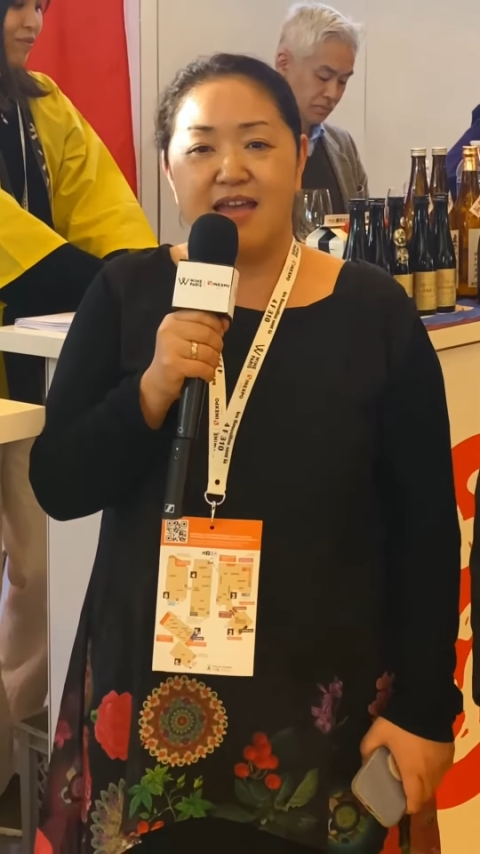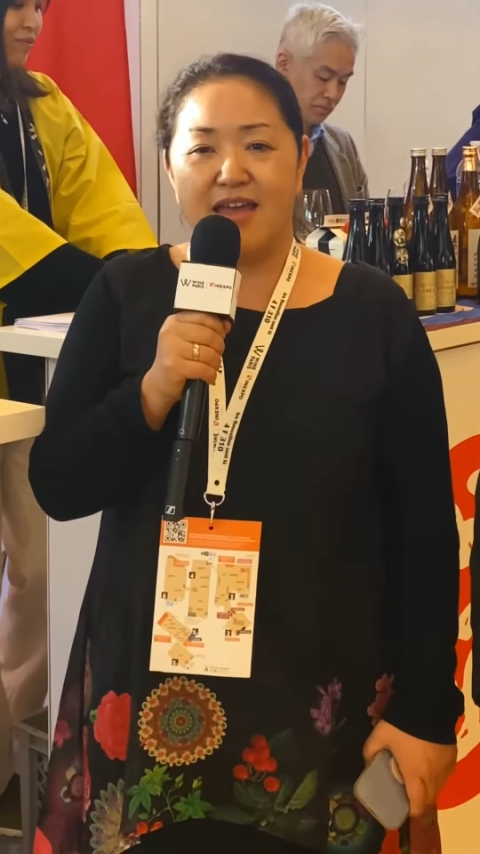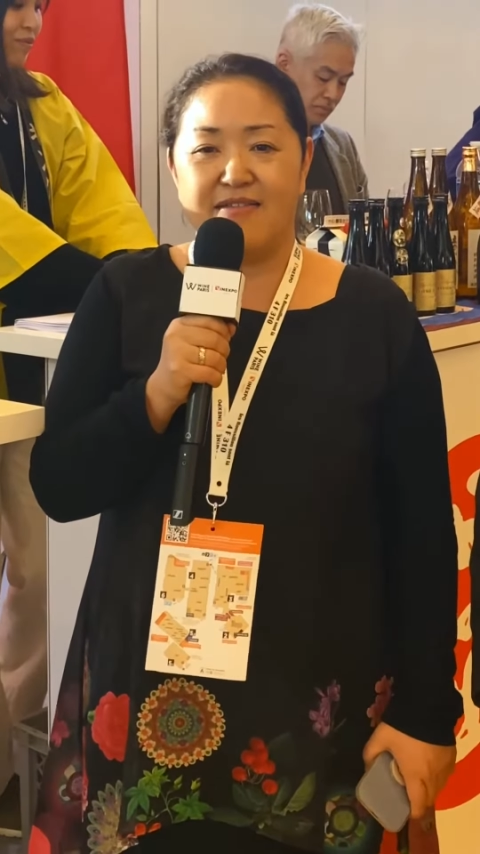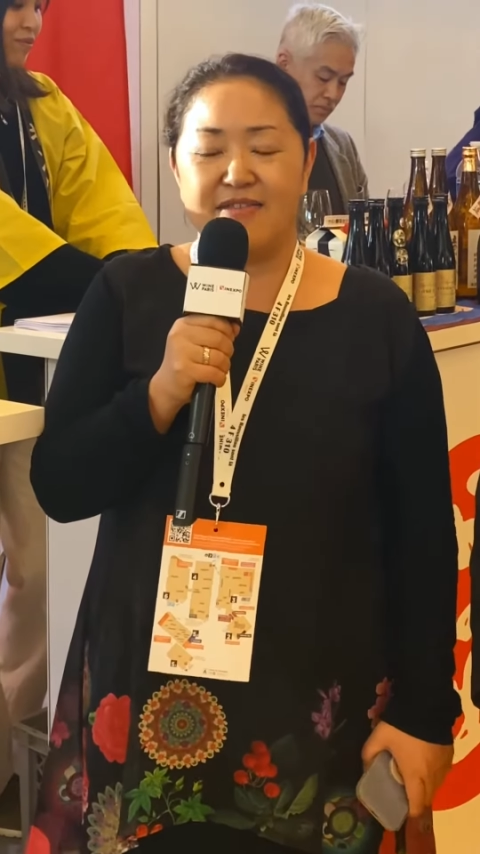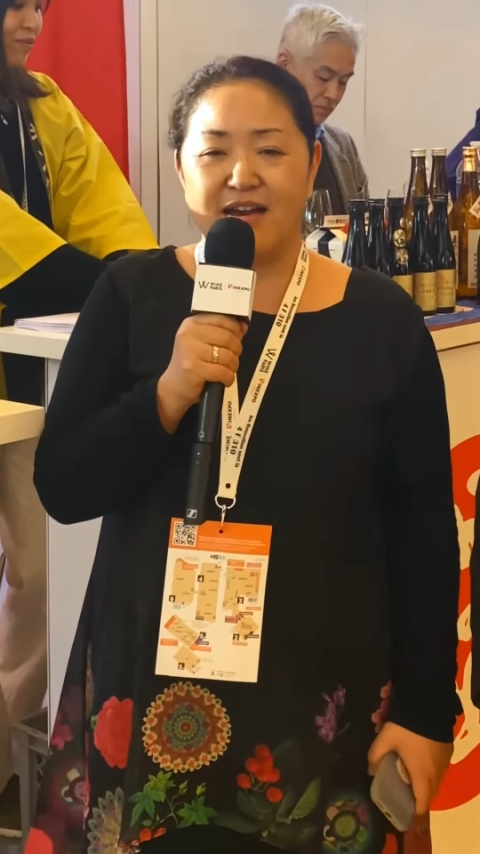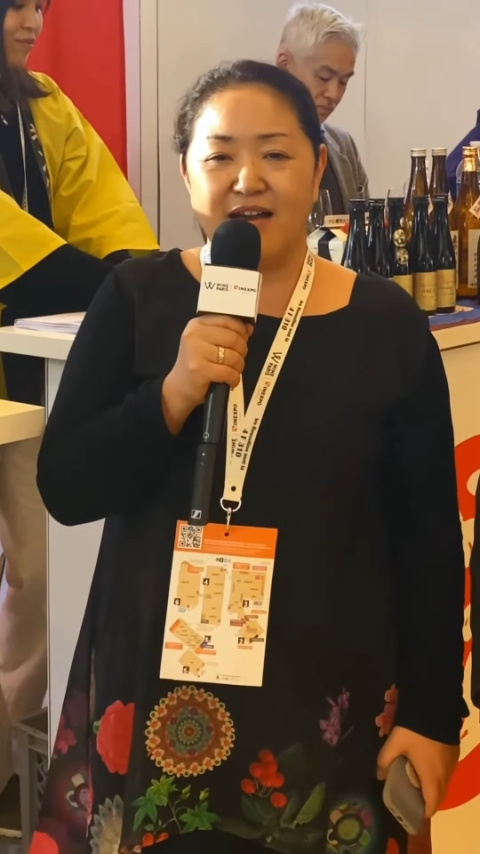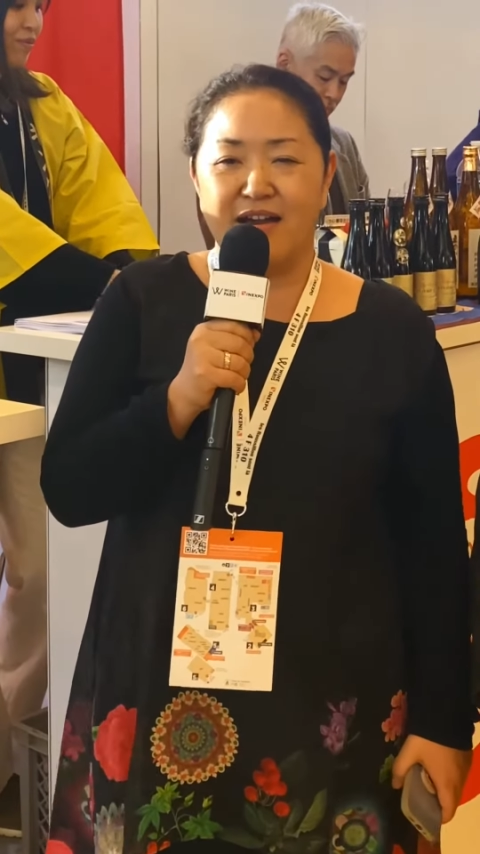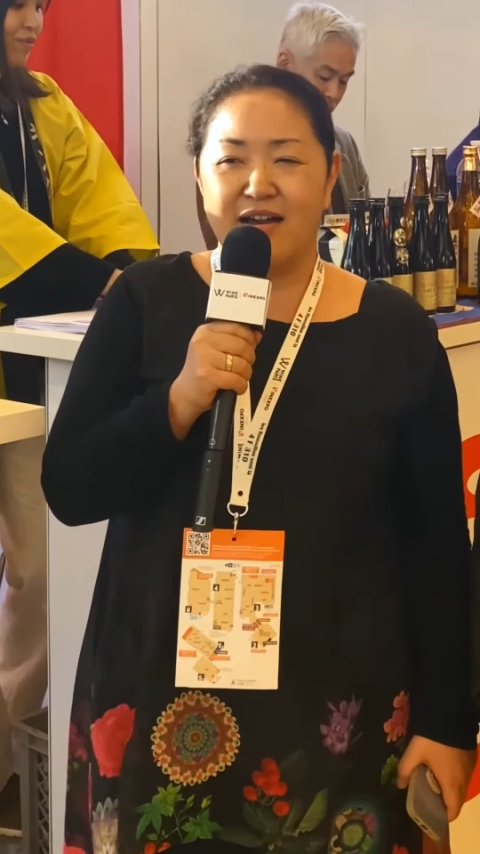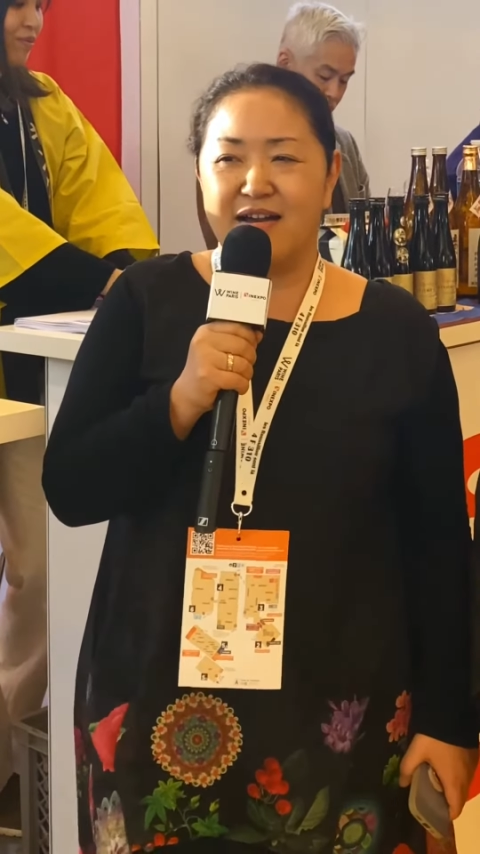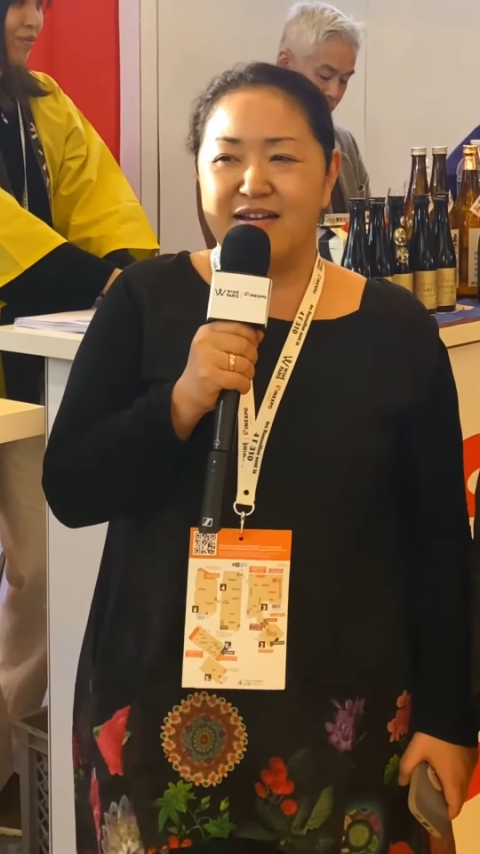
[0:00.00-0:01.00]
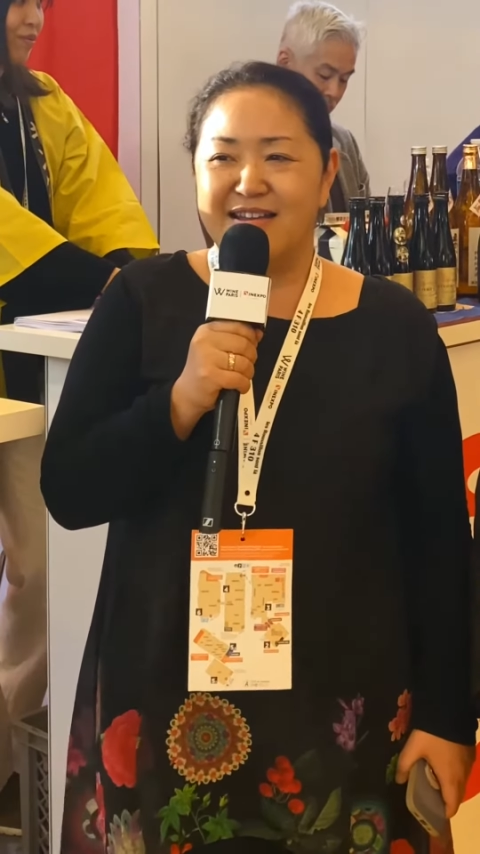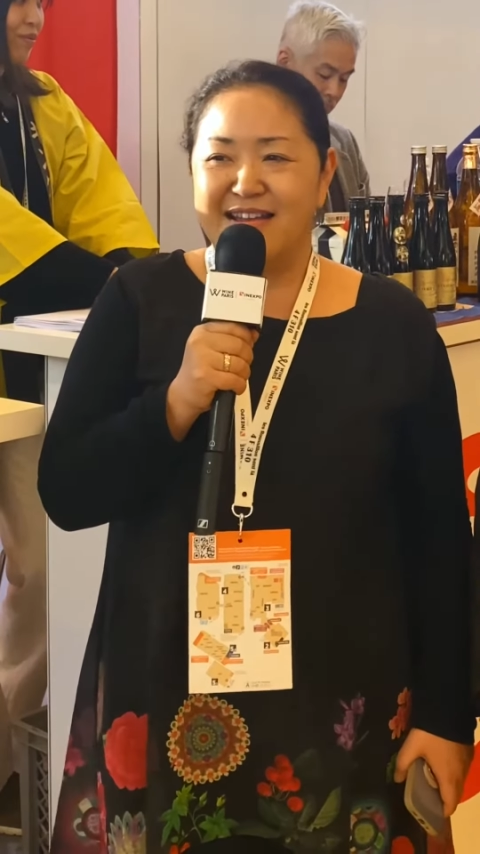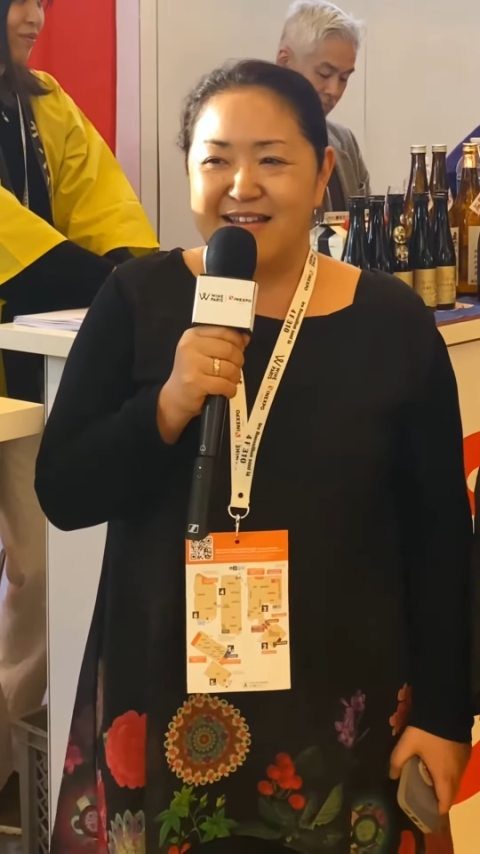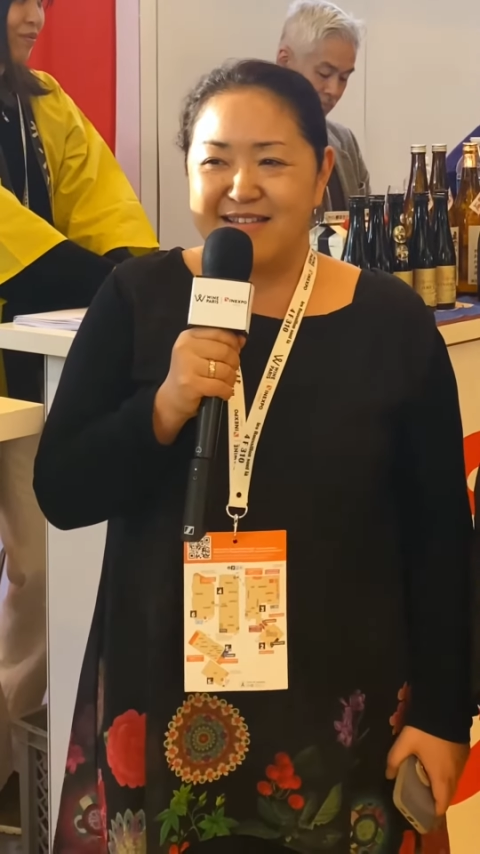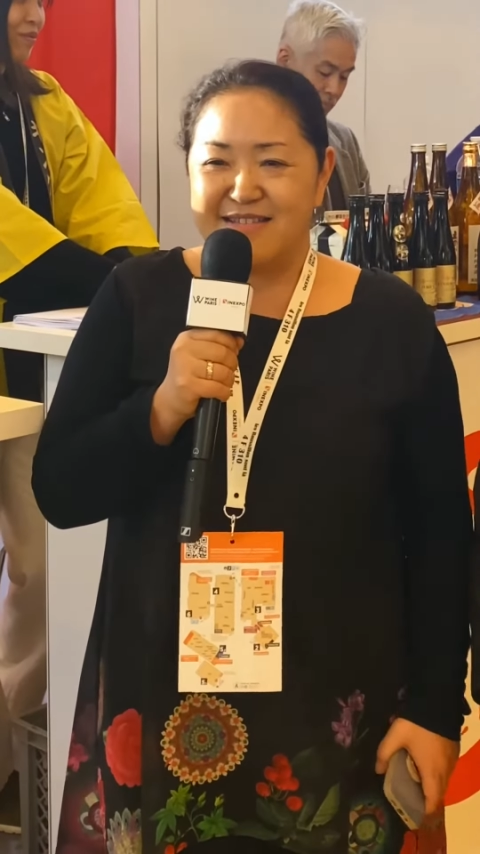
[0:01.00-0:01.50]
and
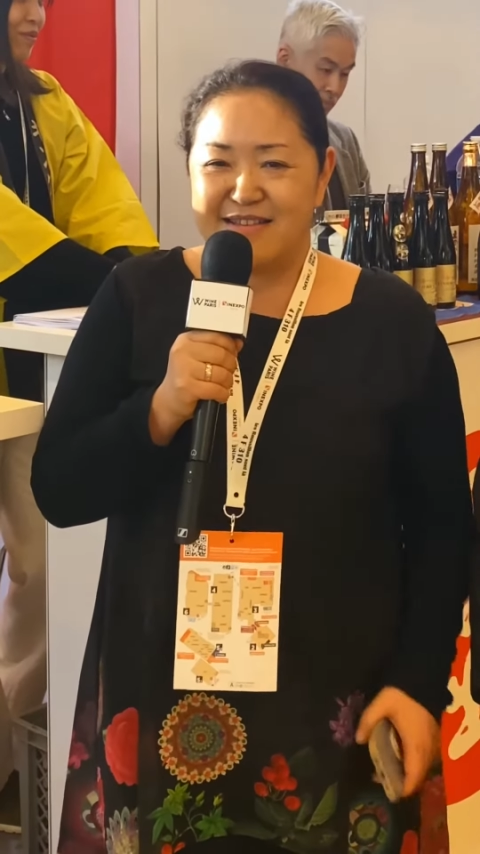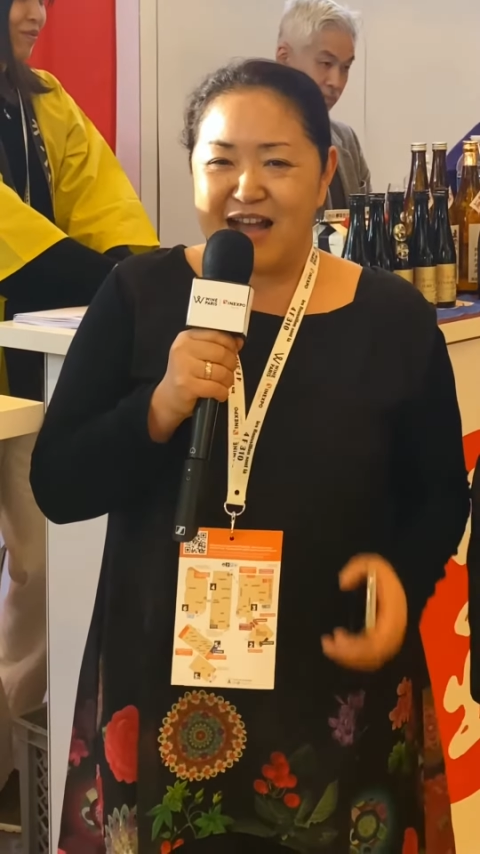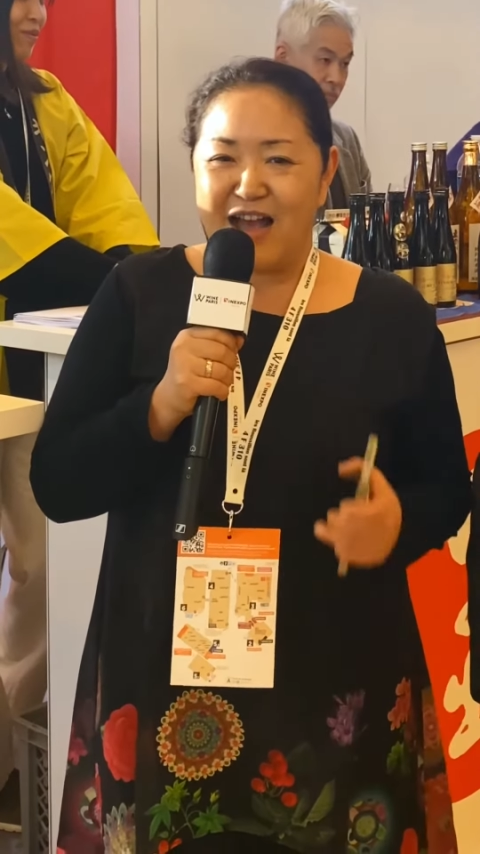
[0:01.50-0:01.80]
I